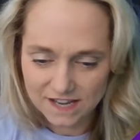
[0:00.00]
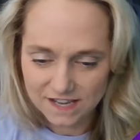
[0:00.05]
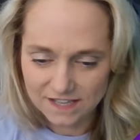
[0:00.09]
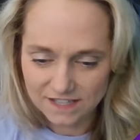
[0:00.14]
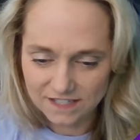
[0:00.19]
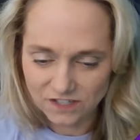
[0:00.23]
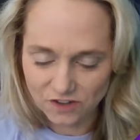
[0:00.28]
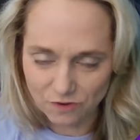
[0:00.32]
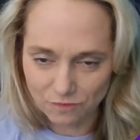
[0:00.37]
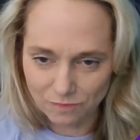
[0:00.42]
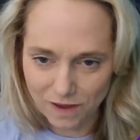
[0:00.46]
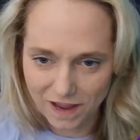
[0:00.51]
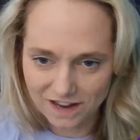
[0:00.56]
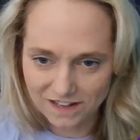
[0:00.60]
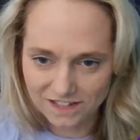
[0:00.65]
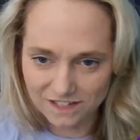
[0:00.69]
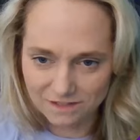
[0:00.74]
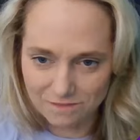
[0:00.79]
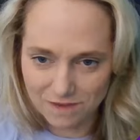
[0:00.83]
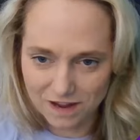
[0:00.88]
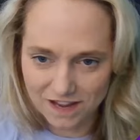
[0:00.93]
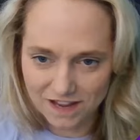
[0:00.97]
Let's go back
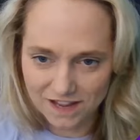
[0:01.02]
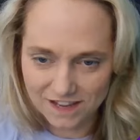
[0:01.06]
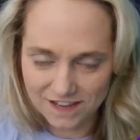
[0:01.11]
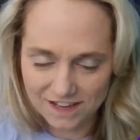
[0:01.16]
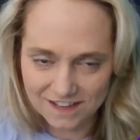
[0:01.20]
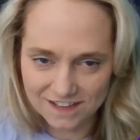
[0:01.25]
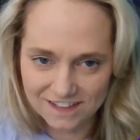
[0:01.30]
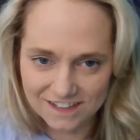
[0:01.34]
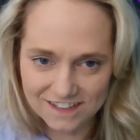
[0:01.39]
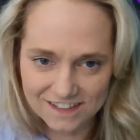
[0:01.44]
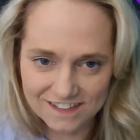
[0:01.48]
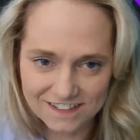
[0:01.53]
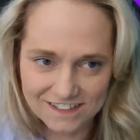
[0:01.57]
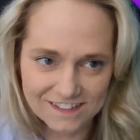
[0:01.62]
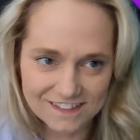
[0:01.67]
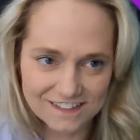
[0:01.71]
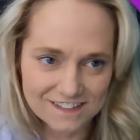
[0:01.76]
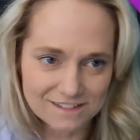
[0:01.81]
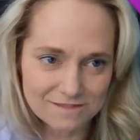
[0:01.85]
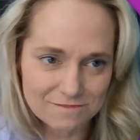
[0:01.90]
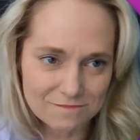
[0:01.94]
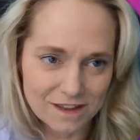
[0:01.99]
to my
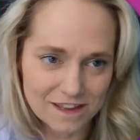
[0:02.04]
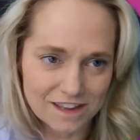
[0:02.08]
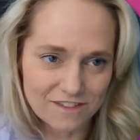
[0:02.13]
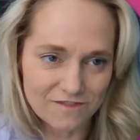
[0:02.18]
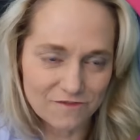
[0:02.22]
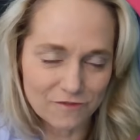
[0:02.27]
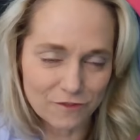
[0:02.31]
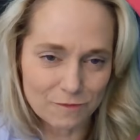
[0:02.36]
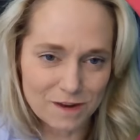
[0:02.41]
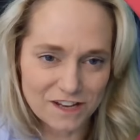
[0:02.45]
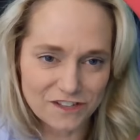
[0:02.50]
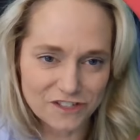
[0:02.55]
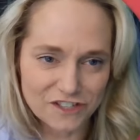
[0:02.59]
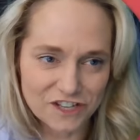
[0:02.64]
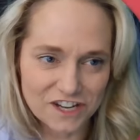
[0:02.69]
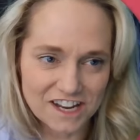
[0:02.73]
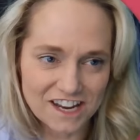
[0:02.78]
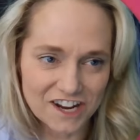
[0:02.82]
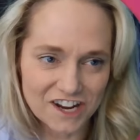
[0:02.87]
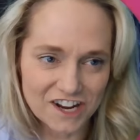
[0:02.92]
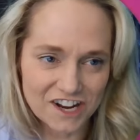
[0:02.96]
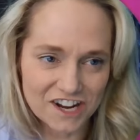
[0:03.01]
information
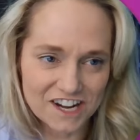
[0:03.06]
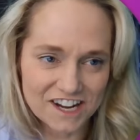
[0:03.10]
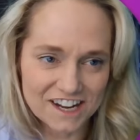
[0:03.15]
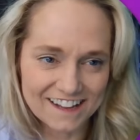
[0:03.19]
here.